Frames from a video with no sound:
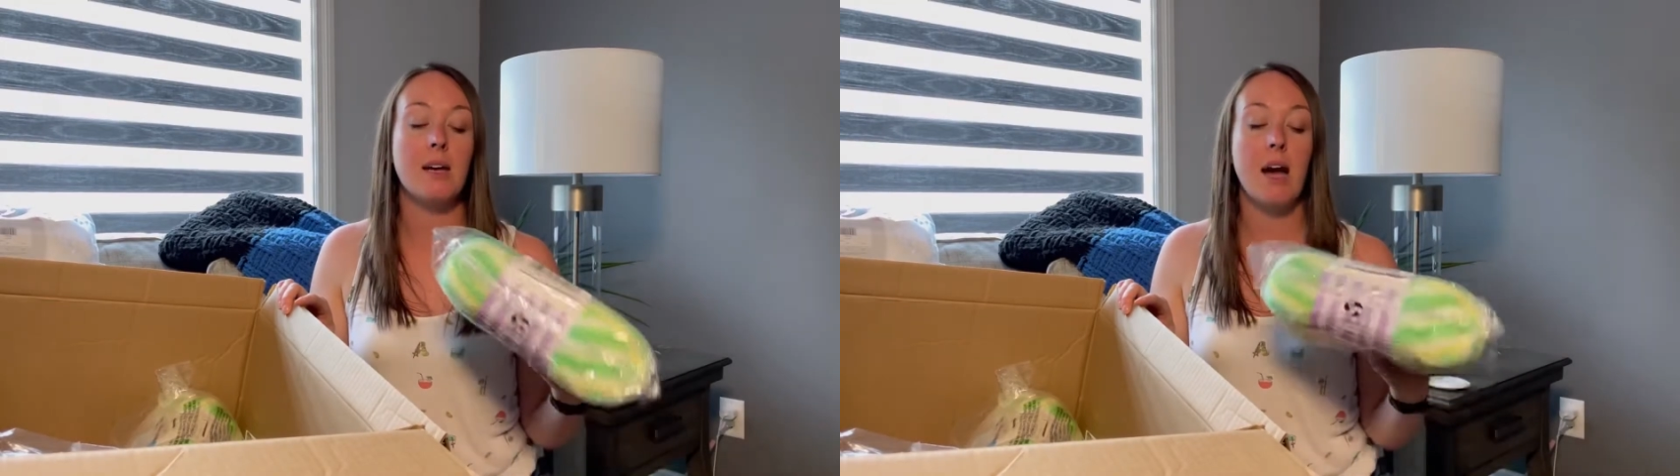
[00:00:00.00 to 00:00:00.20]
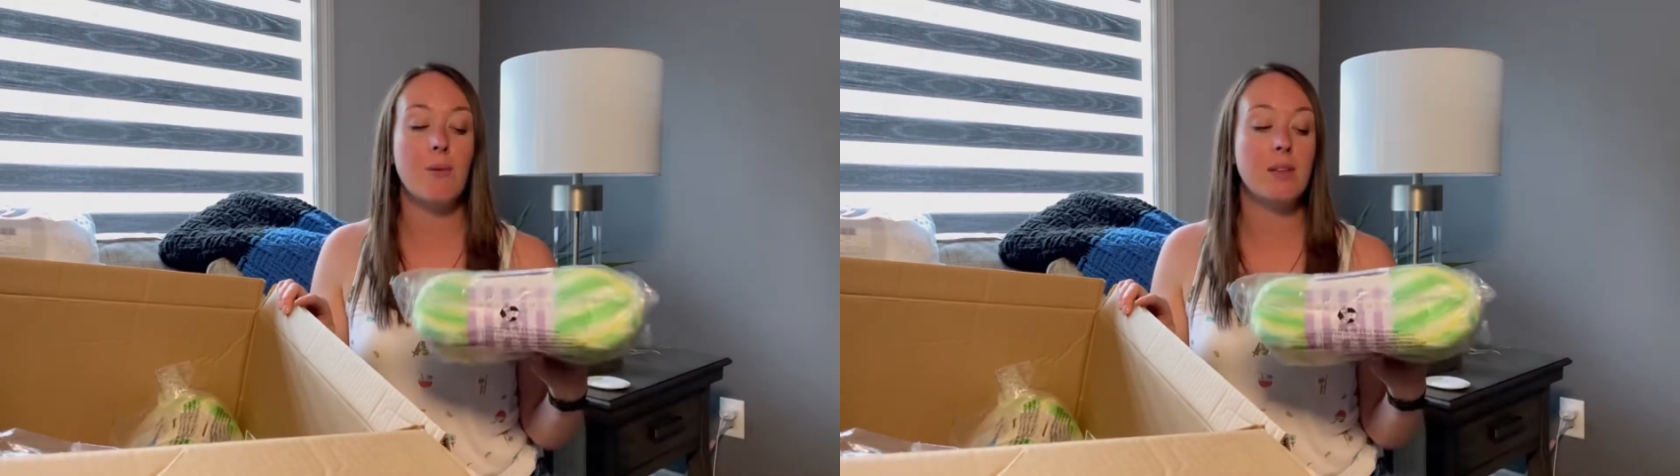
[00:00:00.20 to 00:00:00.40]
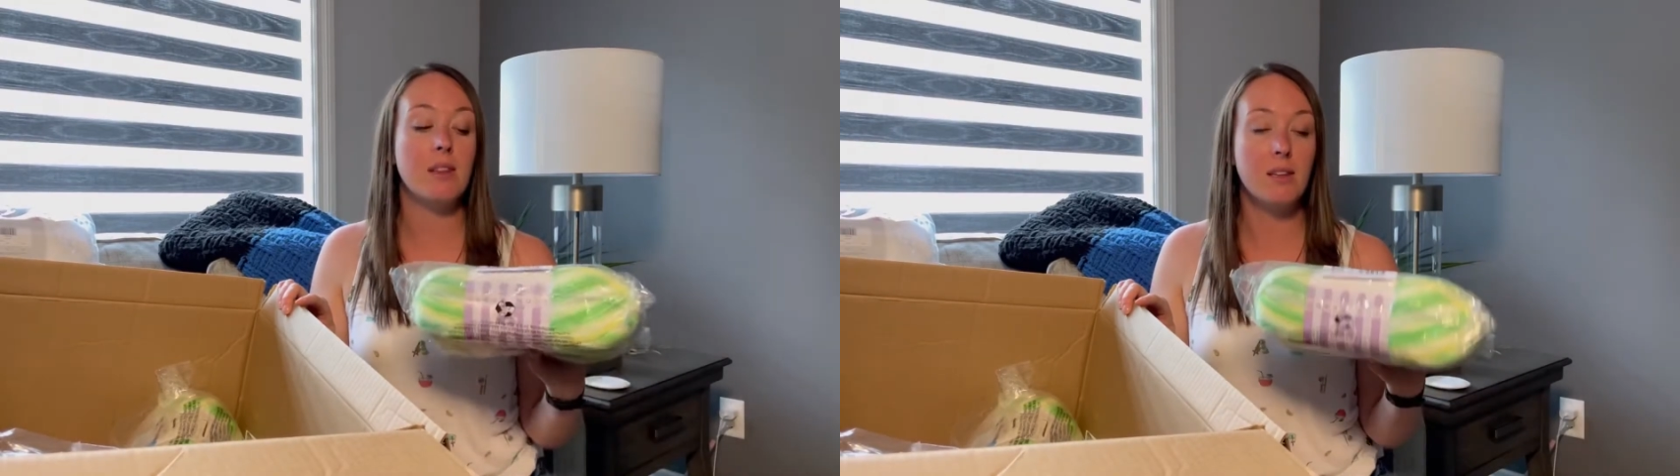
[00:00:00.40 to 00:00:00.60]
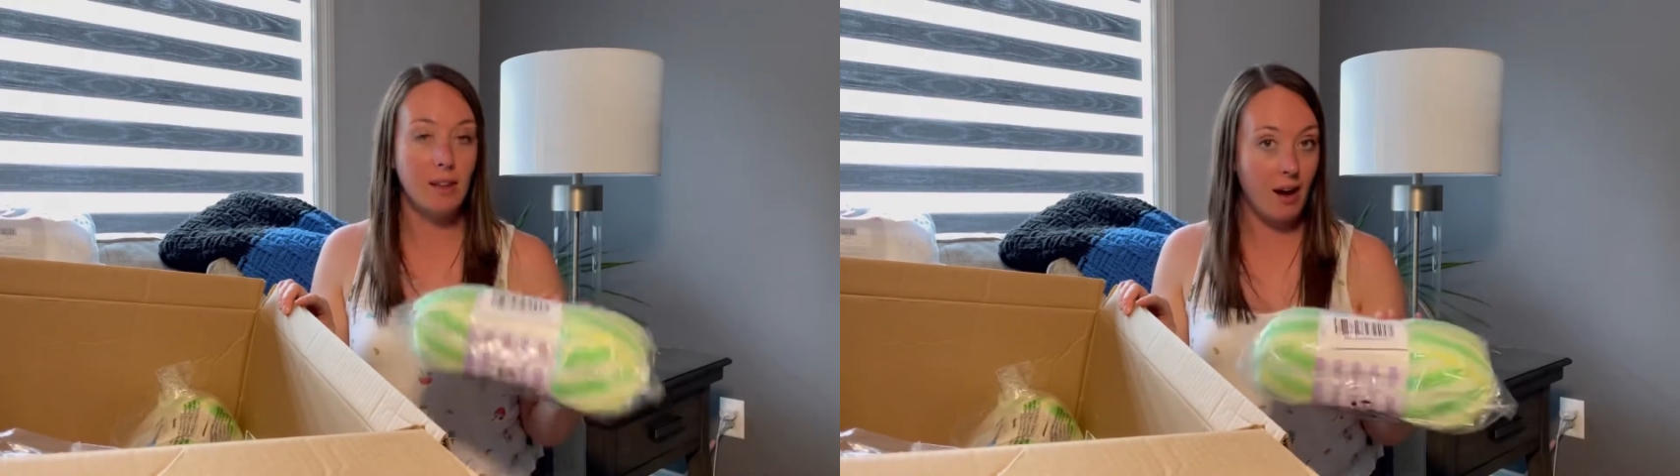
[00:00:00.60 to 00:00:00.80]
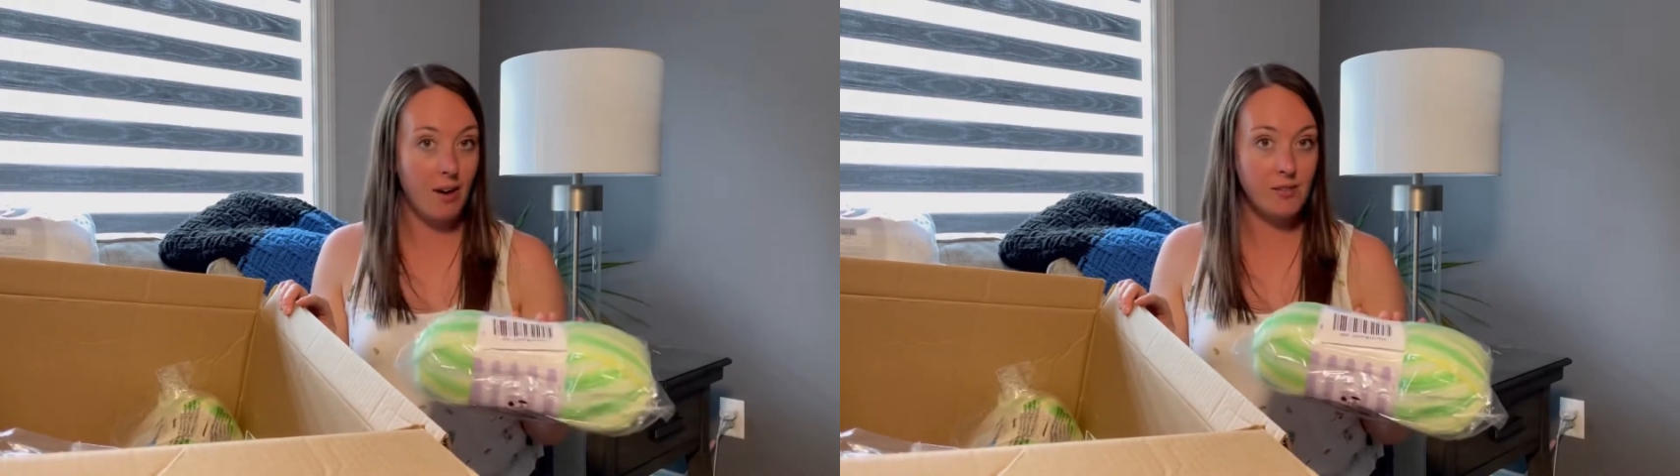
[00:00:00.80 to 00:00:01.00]
I would
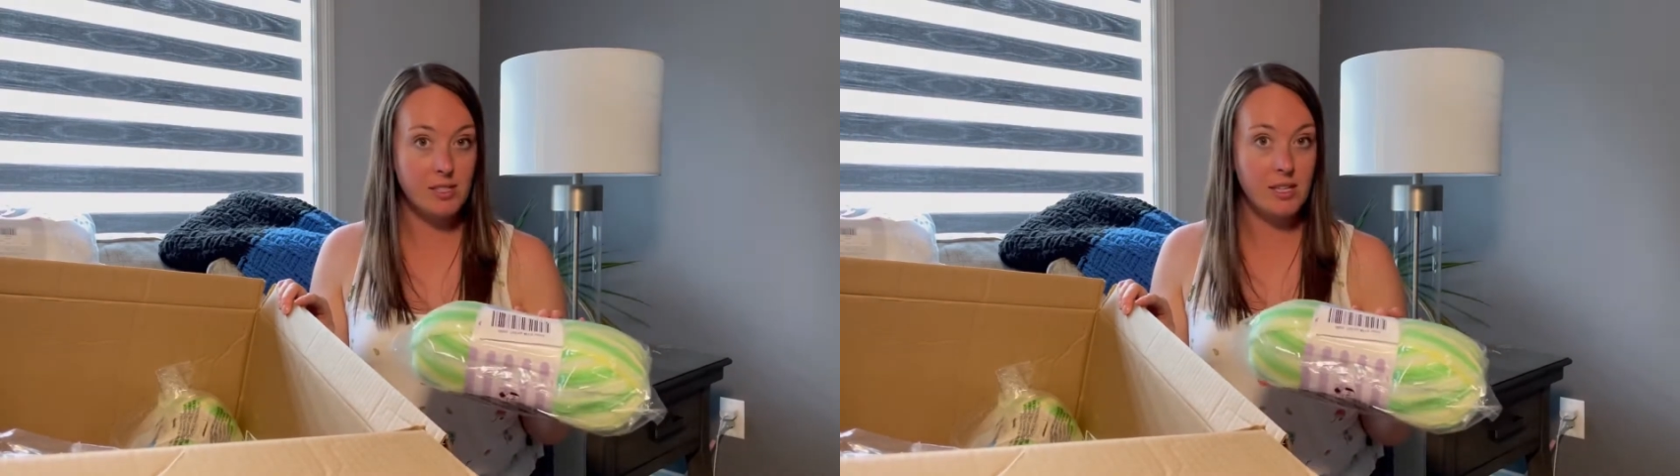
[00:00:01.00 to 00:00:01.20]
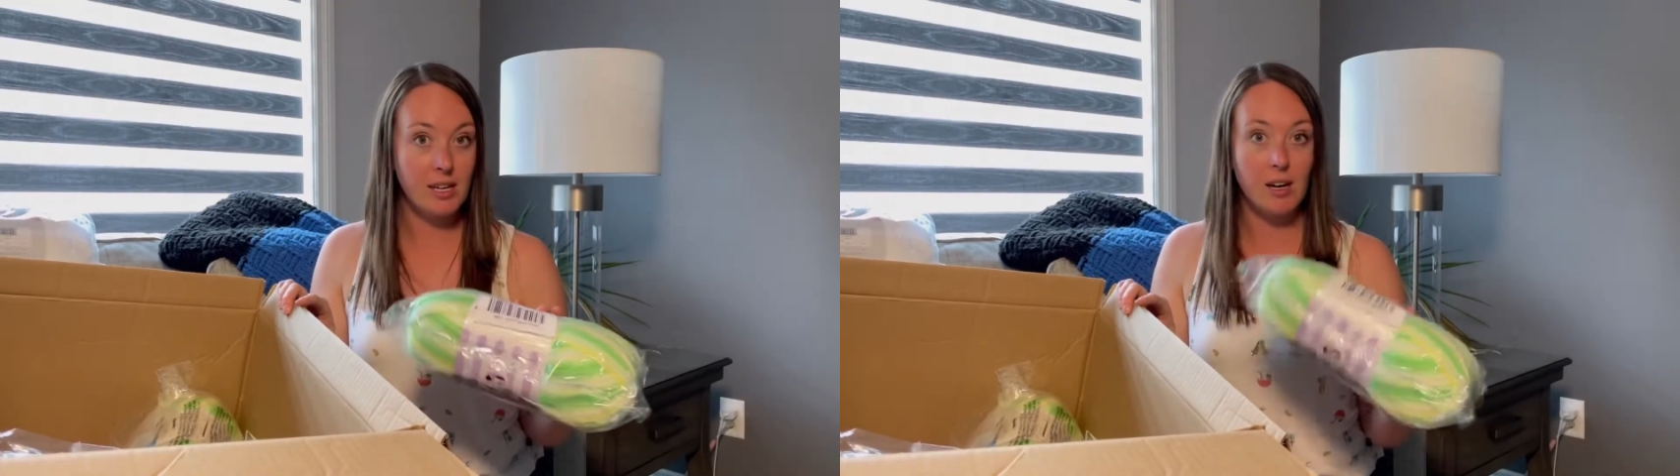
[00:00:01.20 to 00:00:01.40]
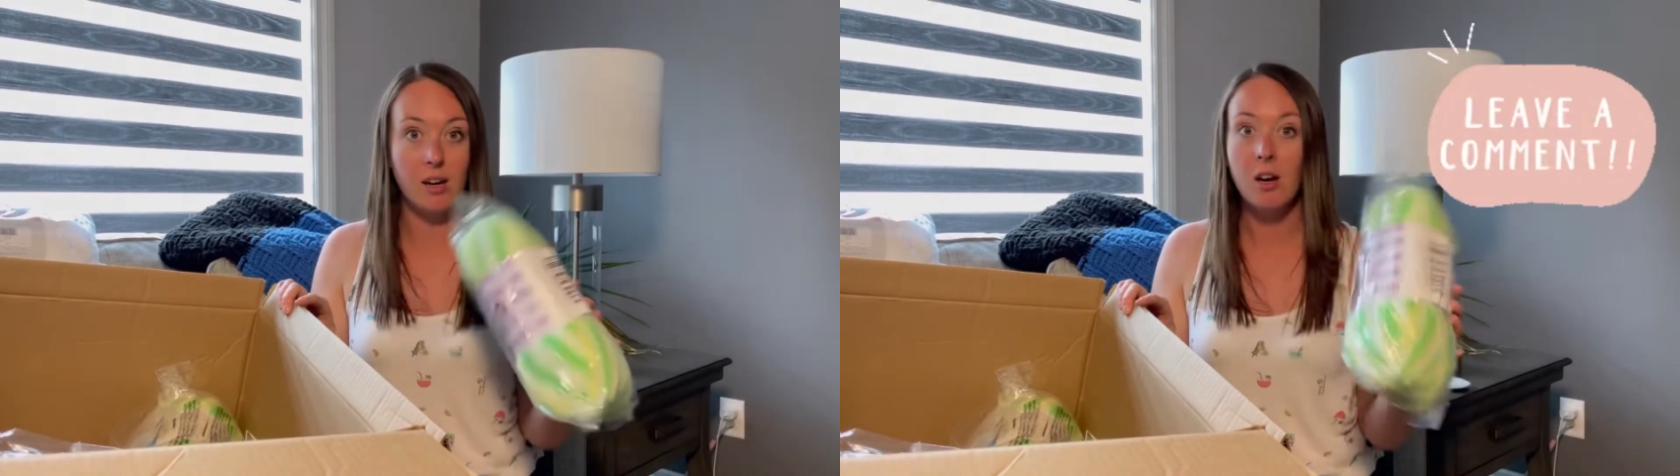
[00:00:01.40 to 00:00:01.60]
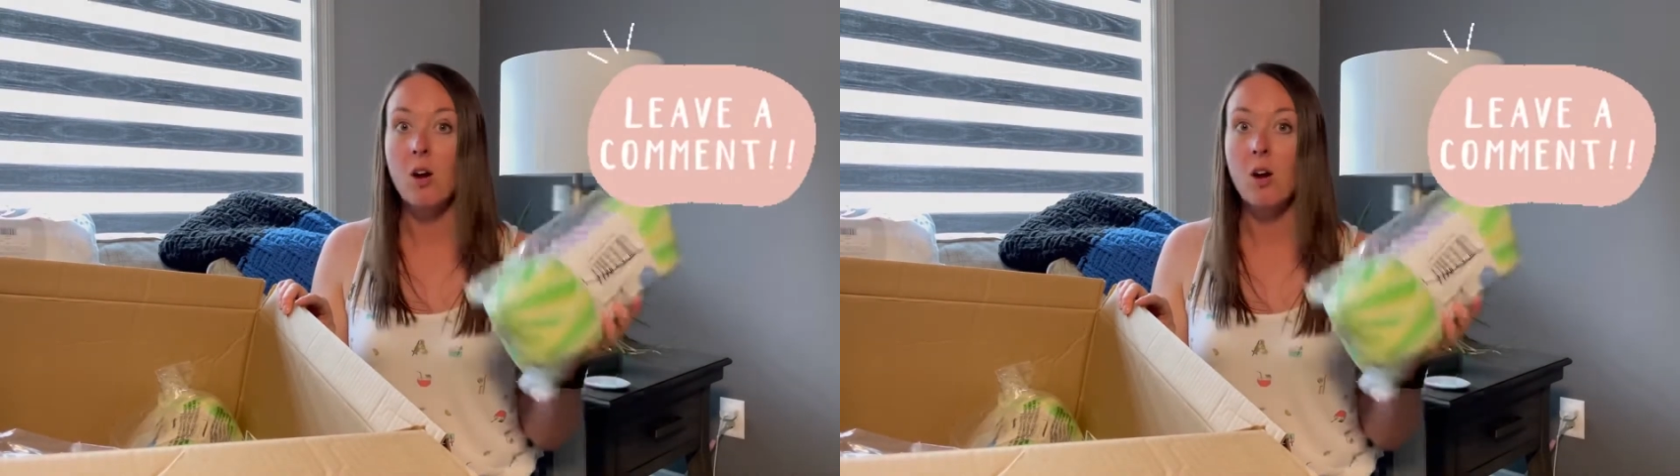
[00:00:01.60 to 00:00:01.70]
love to hear